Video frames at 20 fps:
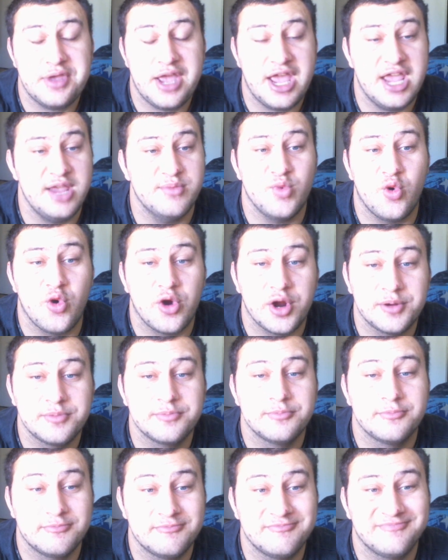8 more.
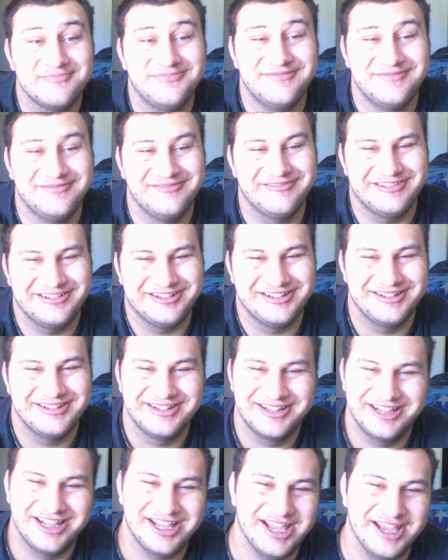
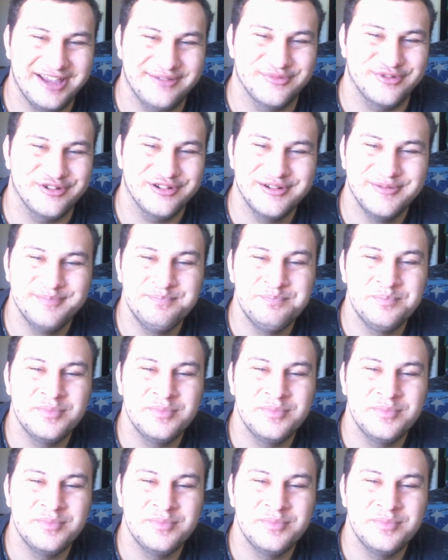8 more.